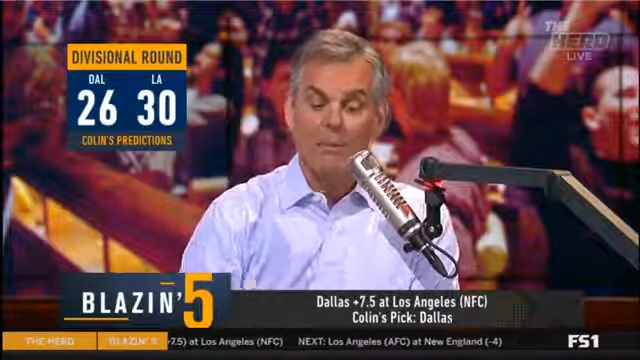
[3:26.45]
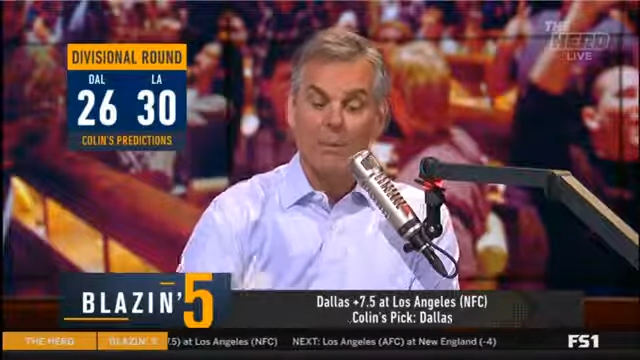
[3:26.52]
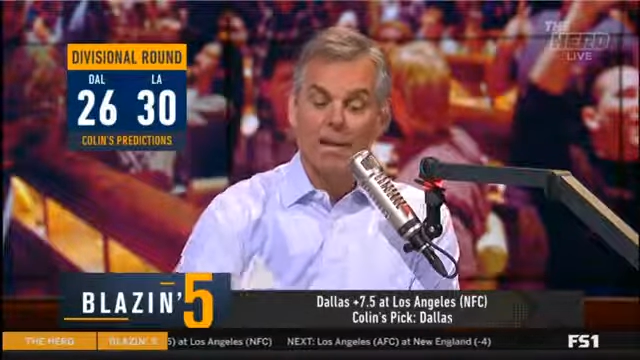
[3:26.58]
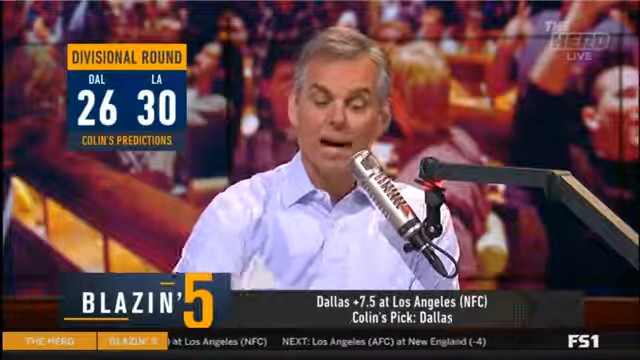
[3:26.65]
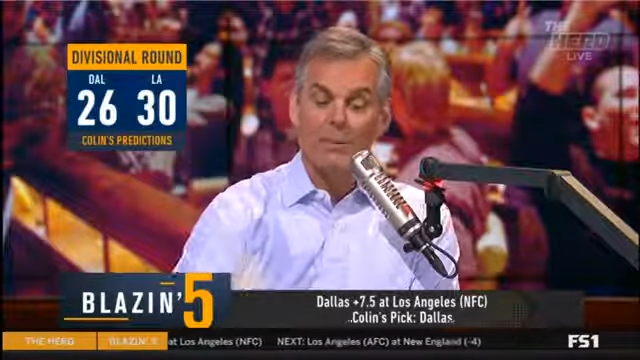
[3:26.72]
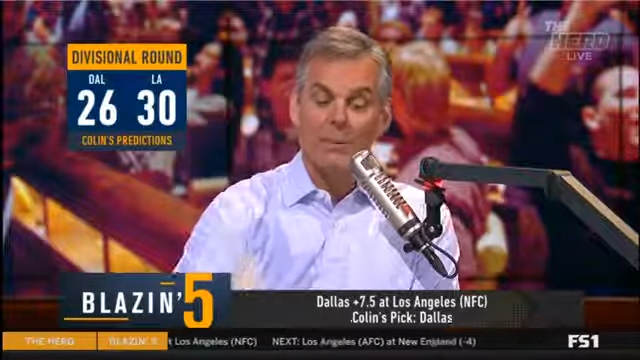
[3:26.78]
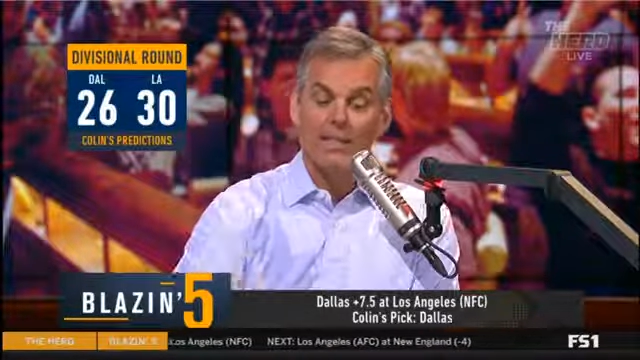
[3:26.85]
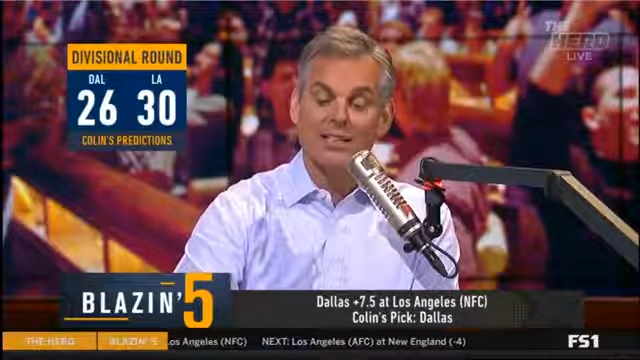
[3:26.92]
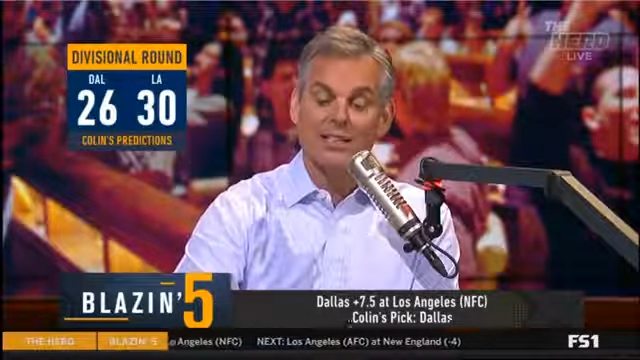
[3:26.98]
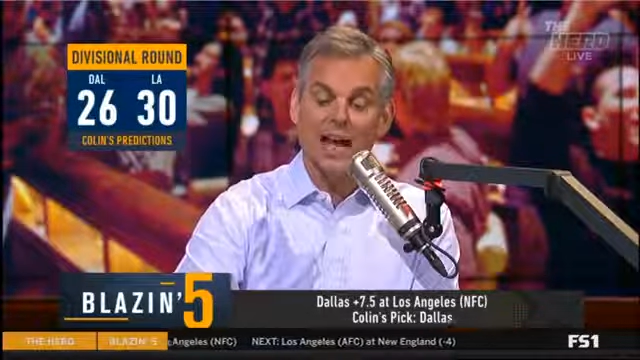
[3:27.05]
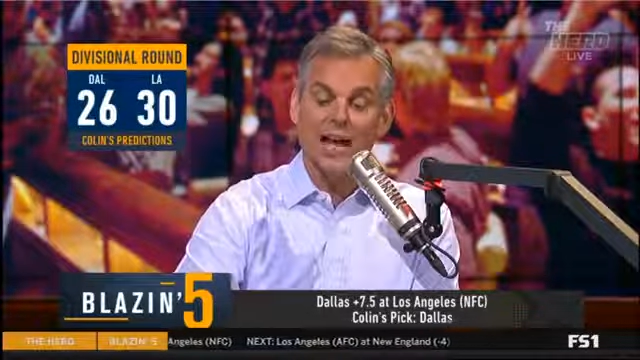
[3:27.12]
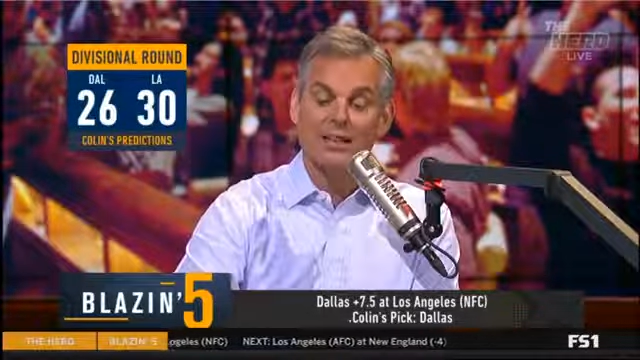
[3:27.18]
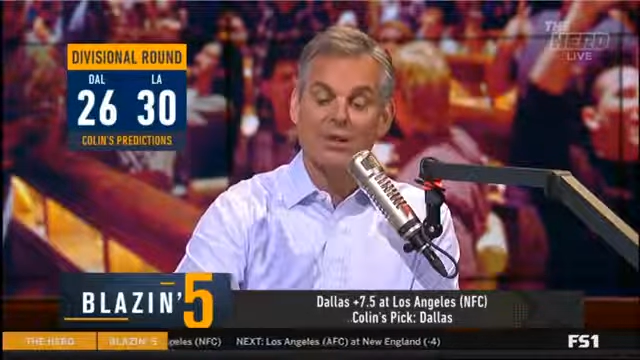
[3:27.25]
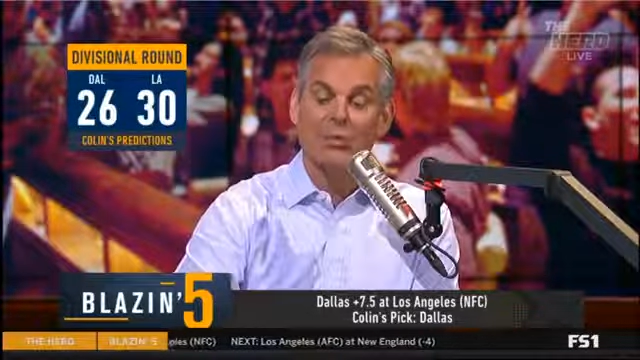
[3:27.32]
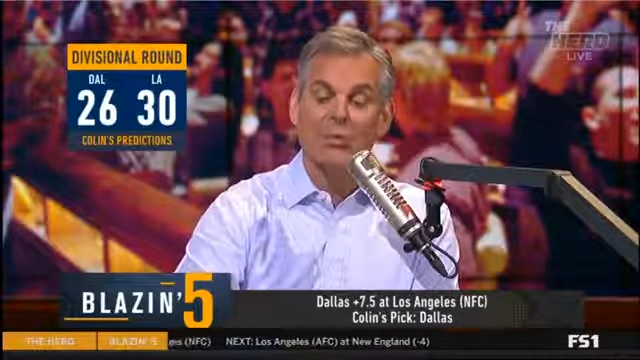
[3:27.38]
But I'm going to
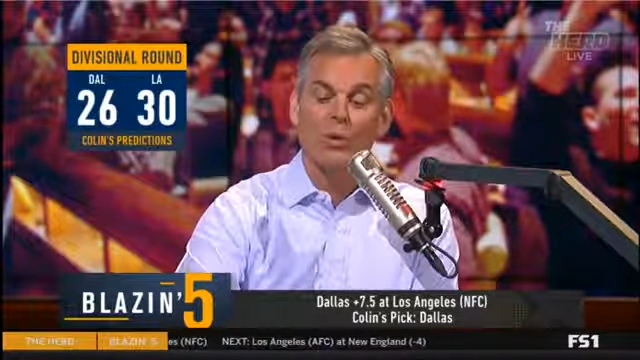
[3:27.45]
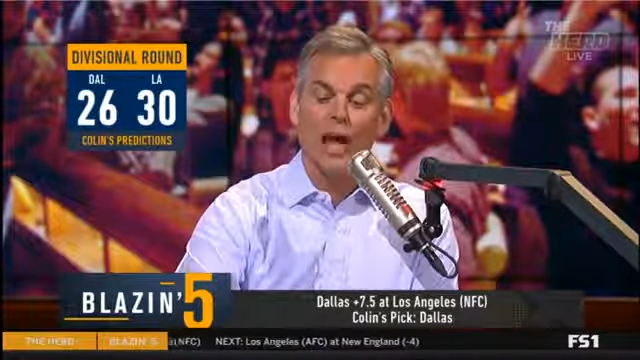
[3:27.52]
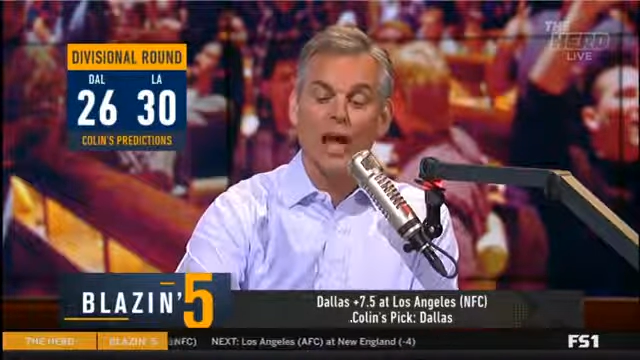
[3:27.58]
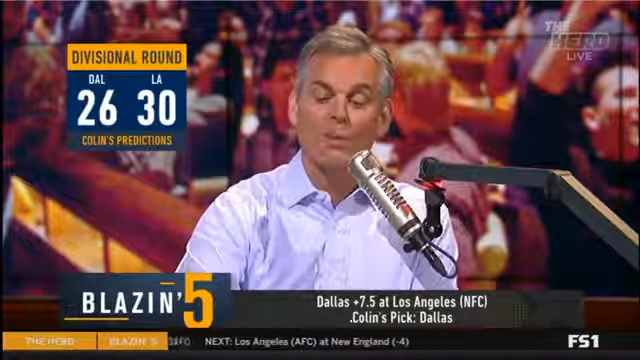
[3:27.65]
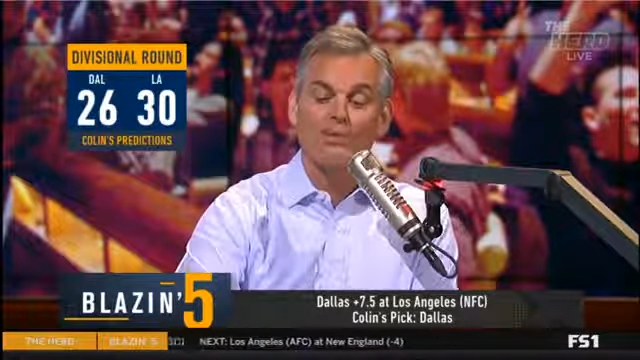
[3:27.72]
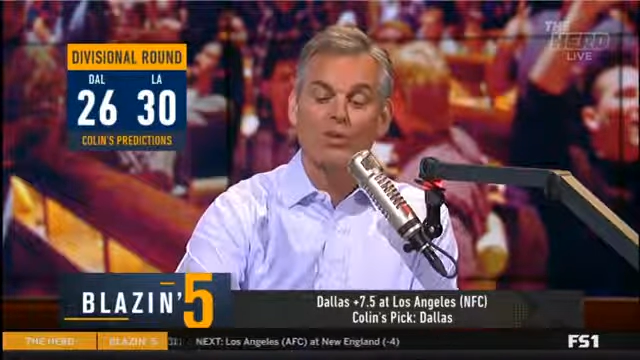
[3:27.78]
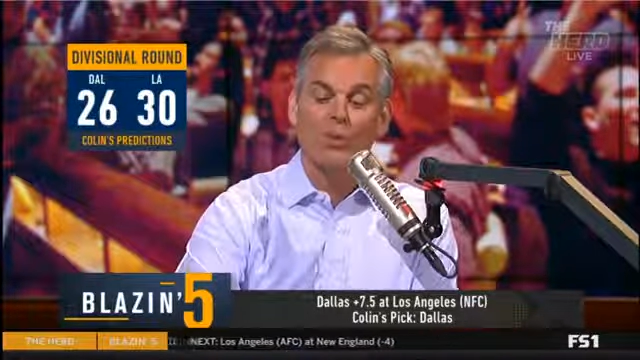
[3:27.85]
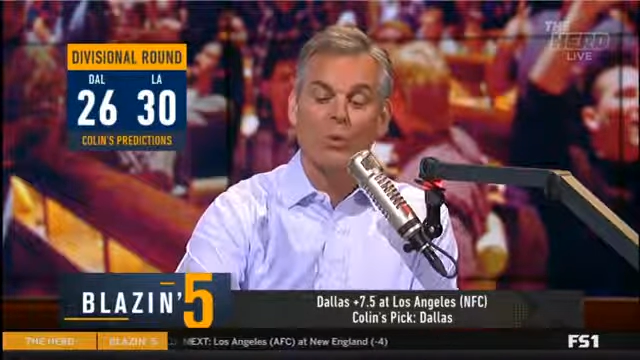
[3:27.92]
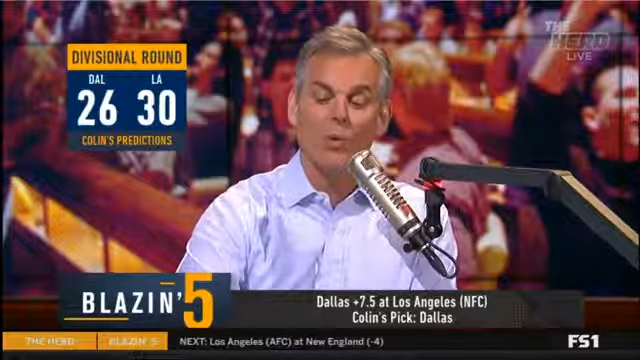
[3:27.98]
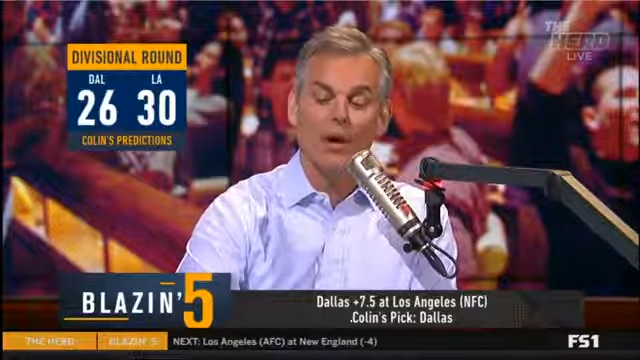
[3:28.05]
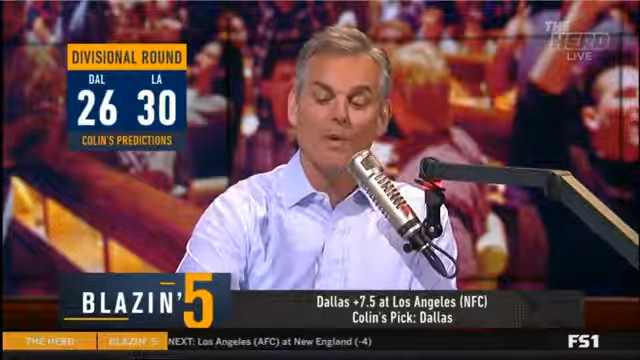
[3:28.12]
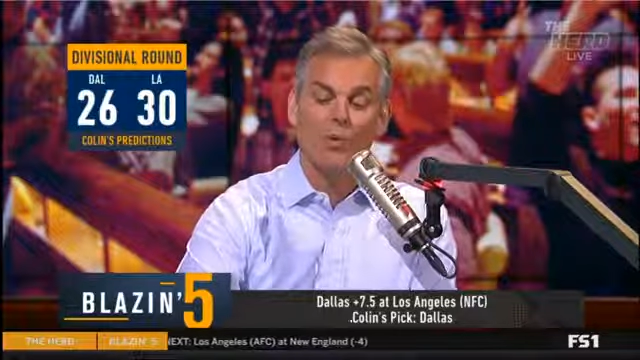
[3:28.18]
take the Rams to win